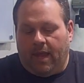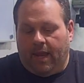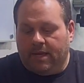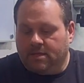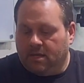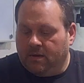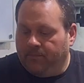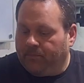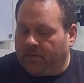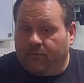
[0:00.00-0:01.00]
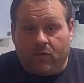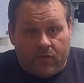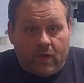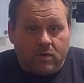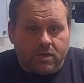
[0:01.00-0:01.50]
And for
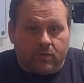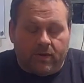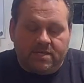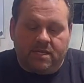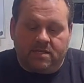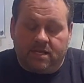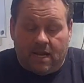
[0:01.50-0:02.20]
those are the reasons